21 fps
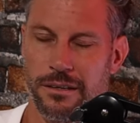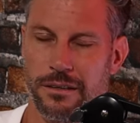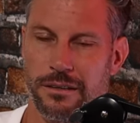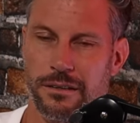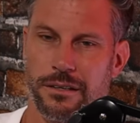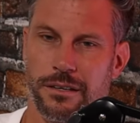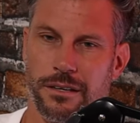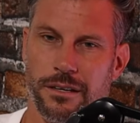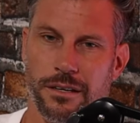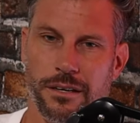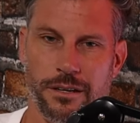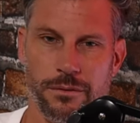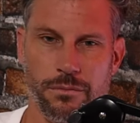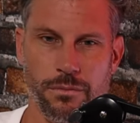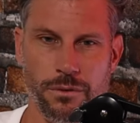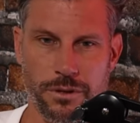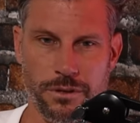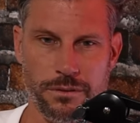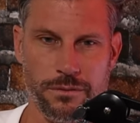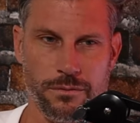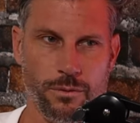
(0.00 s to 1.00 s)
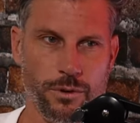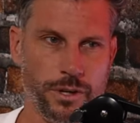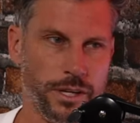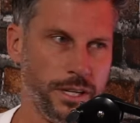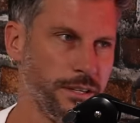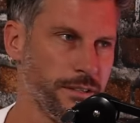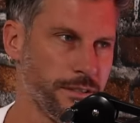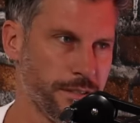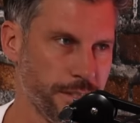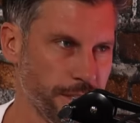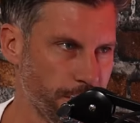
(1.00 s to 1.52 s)
God, what what
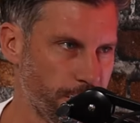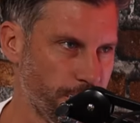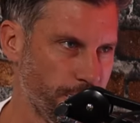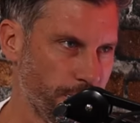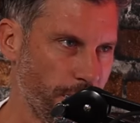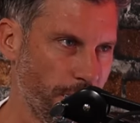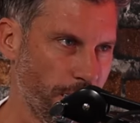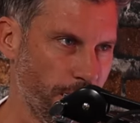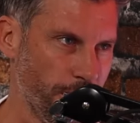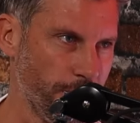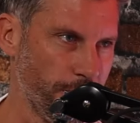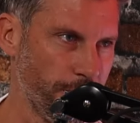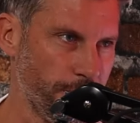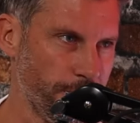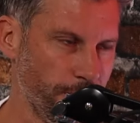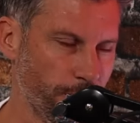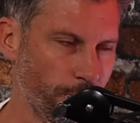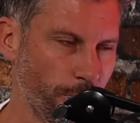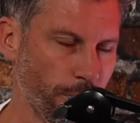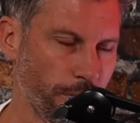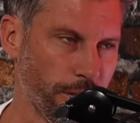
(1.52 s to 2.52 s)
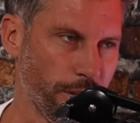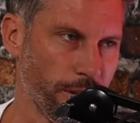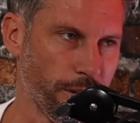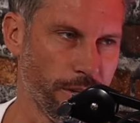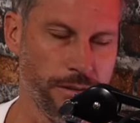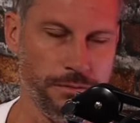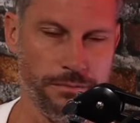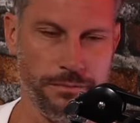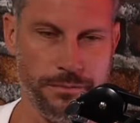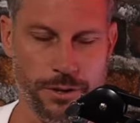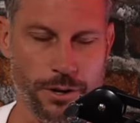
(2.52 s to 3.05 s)
is this show? What are
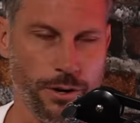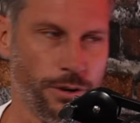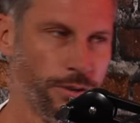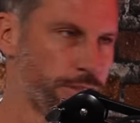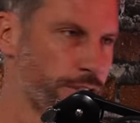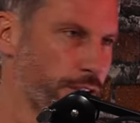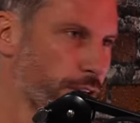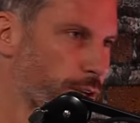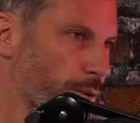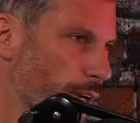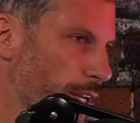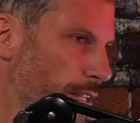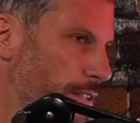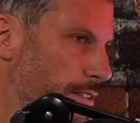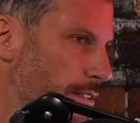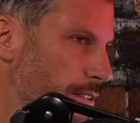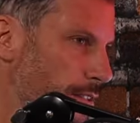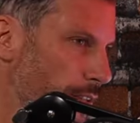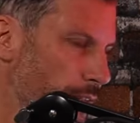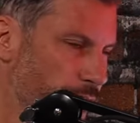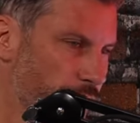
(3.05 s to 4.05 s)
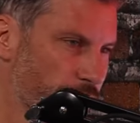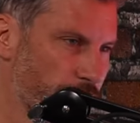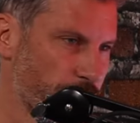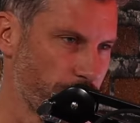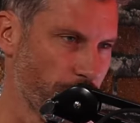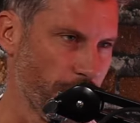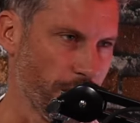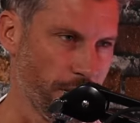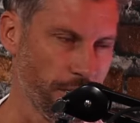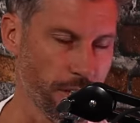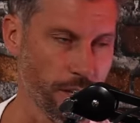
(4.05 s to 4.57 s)
the consequences of this
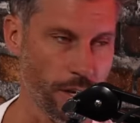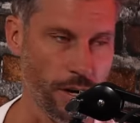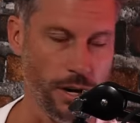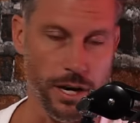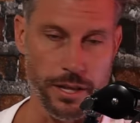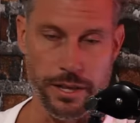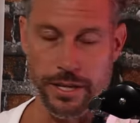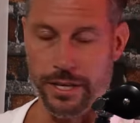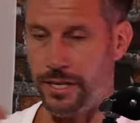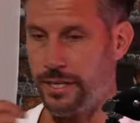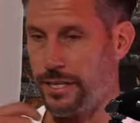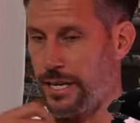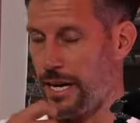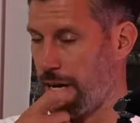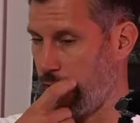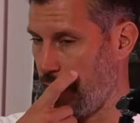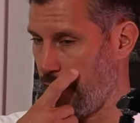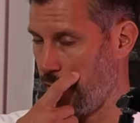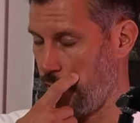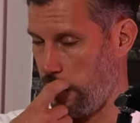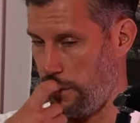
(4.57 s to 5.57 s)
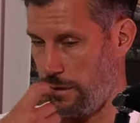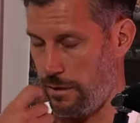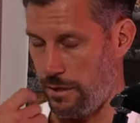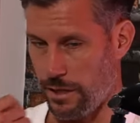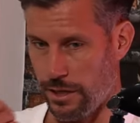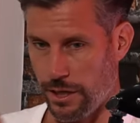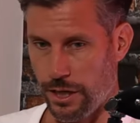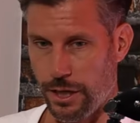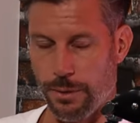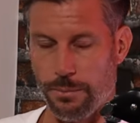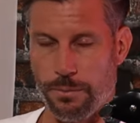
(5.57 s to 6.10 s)
show? The guy that had done it the
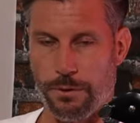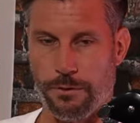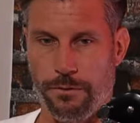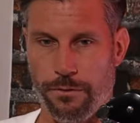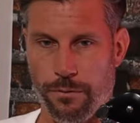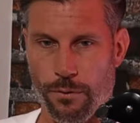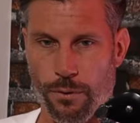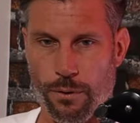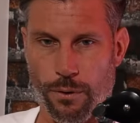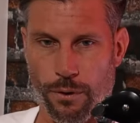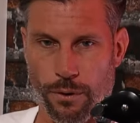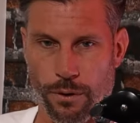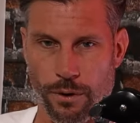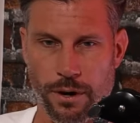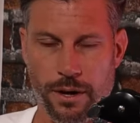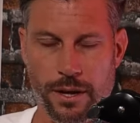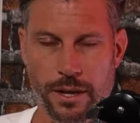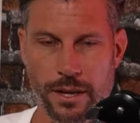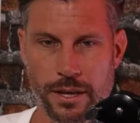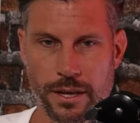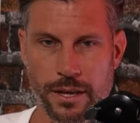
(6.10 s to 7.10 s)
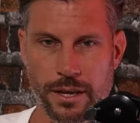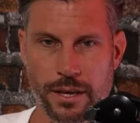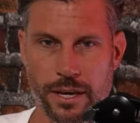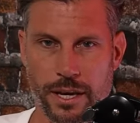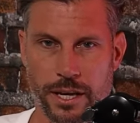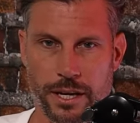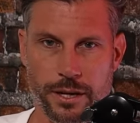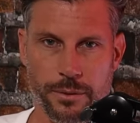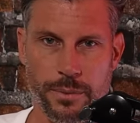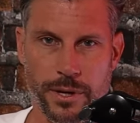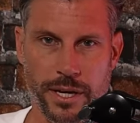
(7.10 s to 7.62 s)
year before,
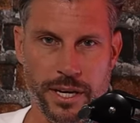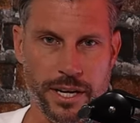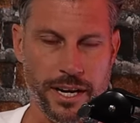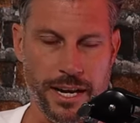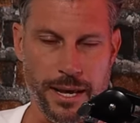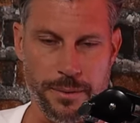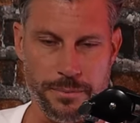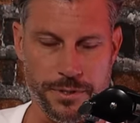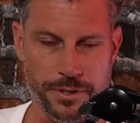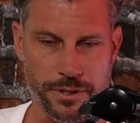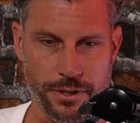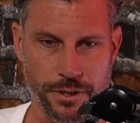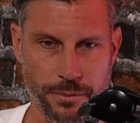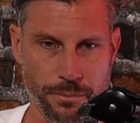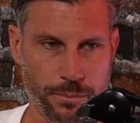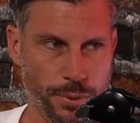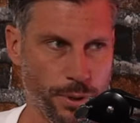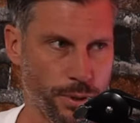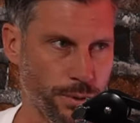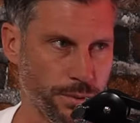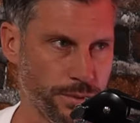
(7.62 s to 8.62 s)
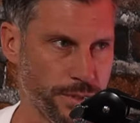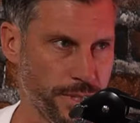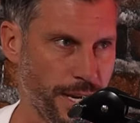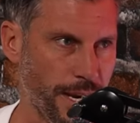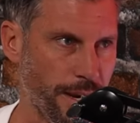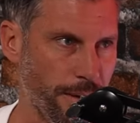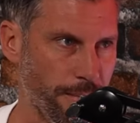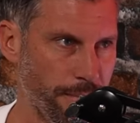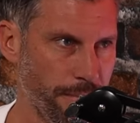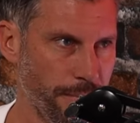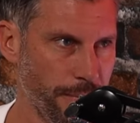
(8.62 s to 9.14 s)
it had been an absolute balls up.
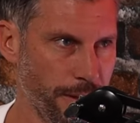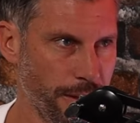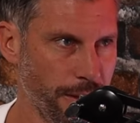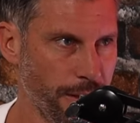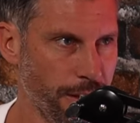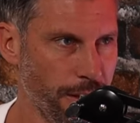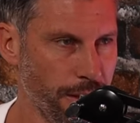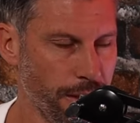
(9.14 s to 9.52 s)
Oh, I